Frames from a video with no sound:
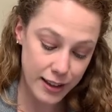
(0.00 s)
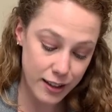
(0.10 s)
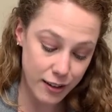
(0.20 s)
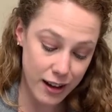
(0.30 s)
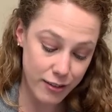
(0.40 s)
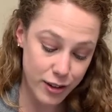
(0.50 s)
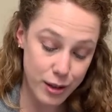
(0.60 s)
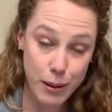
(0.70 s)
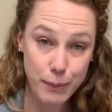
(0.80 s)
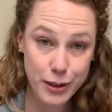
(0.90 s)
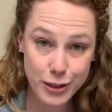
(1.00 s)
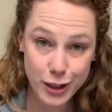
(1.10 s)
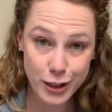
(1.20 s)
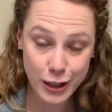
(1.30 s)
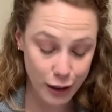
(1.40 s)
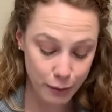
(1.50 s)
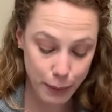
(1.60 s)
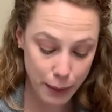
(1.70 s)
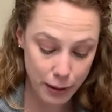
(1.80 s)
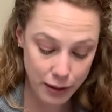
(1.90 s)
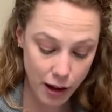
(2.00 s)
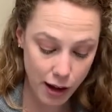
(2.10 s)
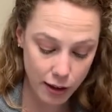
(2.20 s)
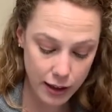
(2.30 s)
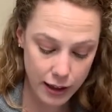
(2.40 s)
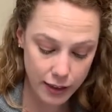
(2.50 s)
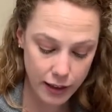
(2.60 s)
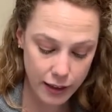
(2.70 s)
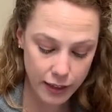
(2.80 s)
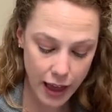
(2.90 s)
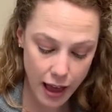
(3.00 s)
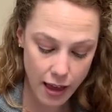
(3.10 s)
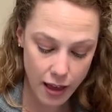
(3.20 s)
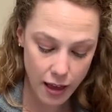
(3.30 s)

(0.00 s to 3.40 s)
You don't have to remember to turn in a paper log or anything like that.